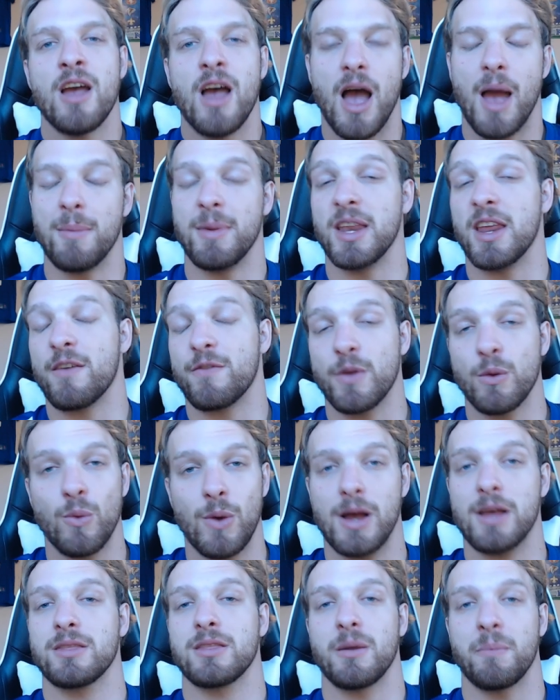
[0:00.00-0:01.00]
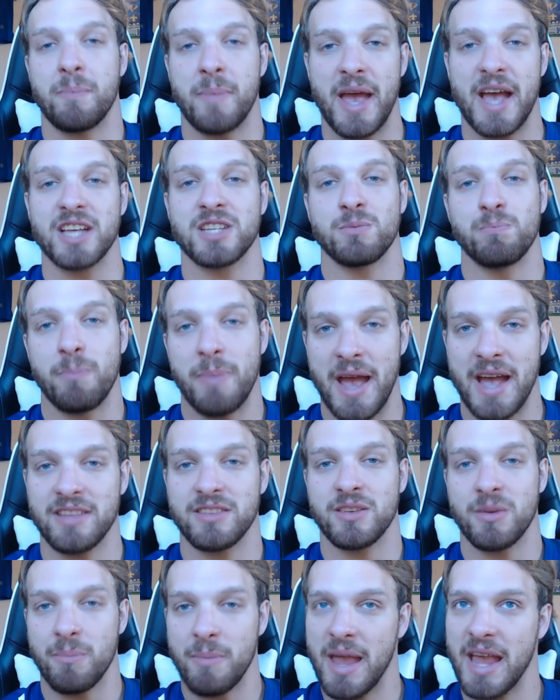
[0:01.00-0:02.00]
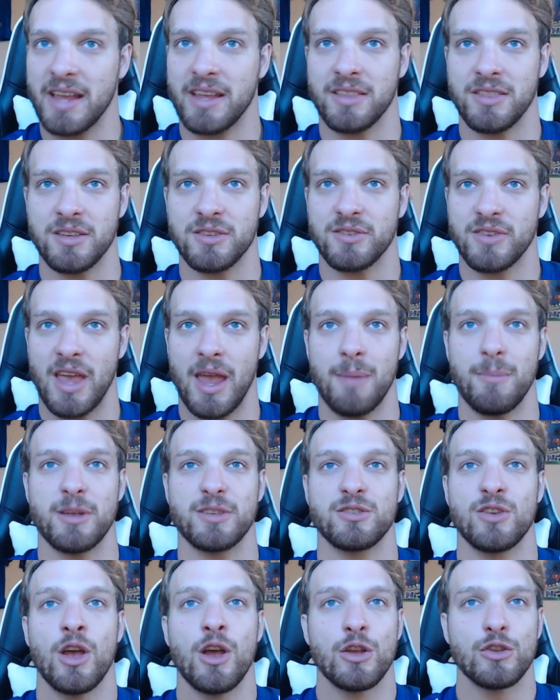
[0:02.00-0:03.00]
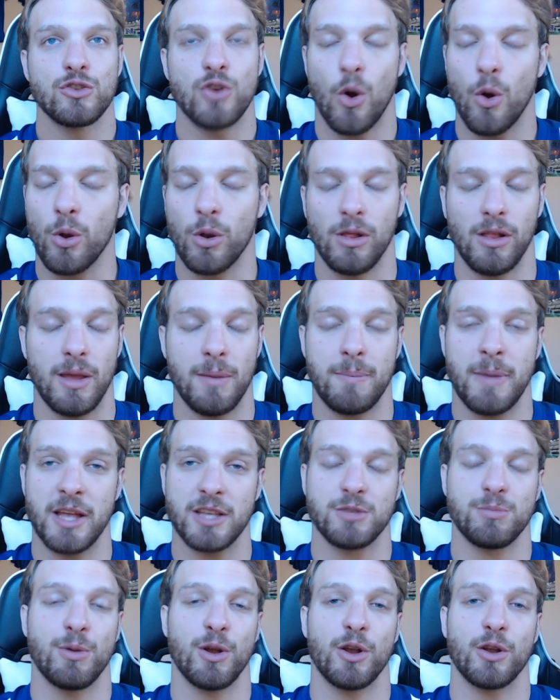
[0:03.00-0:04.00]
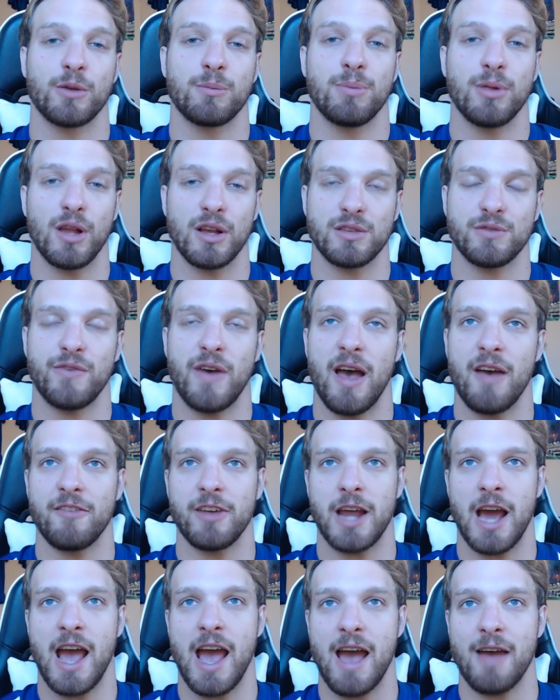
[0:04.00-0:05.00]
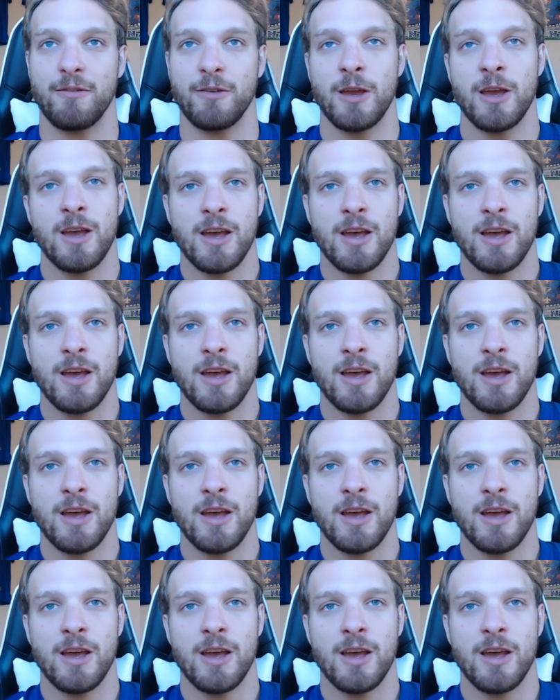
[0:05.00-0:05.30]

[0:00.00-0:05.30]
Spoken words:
I mean, if you want the best bet to make in this game, it's totally Pittsburgh plus 5.5.